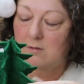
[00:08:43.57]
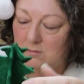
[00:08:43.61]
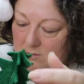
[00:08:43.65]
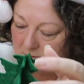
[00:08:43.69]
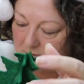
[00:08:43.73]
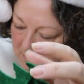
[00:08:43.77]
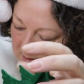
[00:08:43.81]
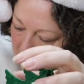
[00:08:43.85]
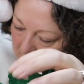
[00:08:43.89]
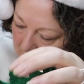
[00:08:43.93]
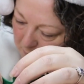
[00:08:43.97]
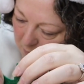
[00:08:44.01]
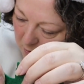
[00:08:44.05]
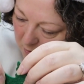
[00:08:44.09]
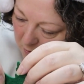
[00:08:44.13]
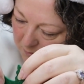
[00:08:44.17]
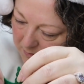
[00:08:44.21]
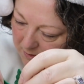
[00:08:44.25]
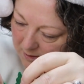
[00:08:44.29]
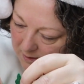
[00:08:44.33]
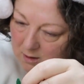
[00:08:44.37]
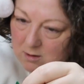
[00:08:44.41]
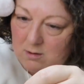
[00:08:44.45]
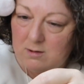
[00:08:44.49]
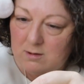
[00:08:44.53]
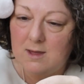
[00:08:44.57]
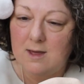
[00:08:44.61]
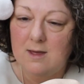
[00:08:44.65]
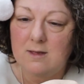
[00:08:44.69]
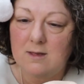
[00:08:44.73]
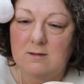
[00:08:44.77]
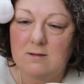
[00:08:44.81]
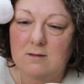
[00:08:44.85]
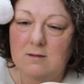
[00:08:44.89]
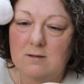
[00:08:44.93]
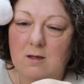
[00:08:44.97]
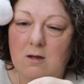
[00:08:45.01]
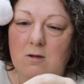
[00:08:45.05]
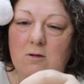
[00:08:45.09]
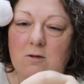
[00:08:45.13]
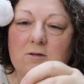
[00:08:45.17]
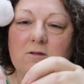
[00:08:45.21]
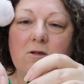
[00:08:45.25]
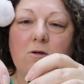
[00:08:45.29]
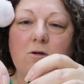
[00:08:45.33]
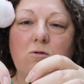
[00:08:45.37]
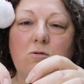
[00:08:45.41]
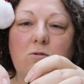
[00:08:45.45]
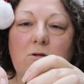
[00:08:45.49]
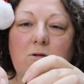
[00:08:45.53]
Or do they pop out? Oh, yes. Oh,
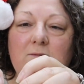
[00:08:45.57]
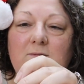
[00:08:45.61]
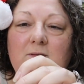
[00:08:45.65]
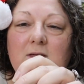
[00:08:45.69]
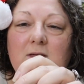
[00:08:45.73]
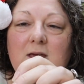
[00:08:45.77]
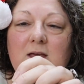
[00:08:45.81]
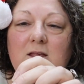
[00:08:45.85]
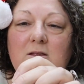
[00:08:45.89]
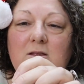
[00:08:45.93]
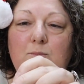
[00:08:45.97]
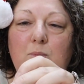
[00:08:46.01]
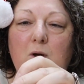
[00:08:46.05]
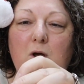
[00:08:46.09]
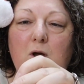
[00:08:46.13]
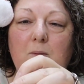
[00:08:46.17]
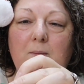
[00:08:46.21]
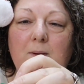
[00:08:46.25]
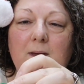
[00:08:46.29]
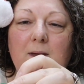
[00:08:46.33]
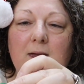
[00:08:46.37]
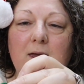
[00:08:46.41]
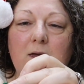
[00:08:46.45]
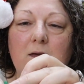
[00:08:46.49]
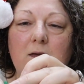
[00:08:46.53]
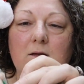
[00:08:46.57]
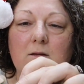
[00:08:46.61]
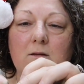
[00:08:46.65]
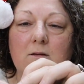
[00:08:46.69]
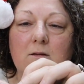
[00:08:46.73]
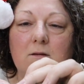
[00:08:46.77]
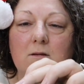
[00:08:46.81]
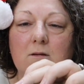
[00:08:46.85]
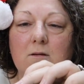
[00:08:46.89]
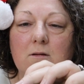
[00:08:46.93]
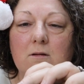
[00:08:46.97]
so all of these pop out.